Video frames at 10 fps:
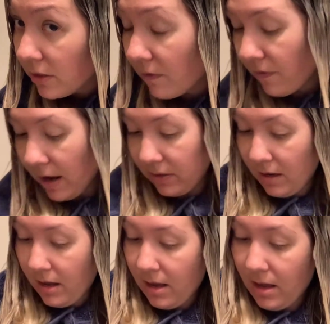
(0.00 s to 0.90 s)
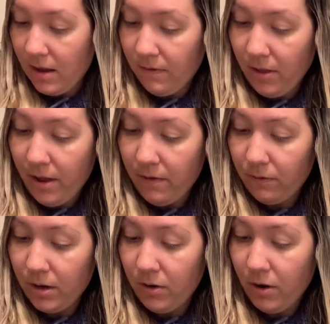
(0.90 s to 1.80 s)
the fact that I have a lot of
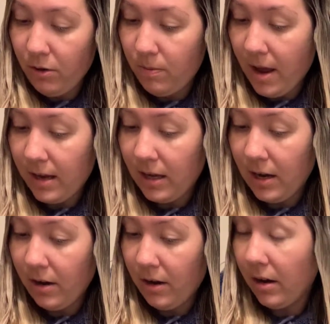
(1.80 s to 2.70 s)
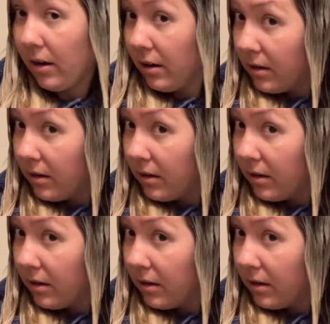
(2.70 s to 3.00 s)
regrowth back here.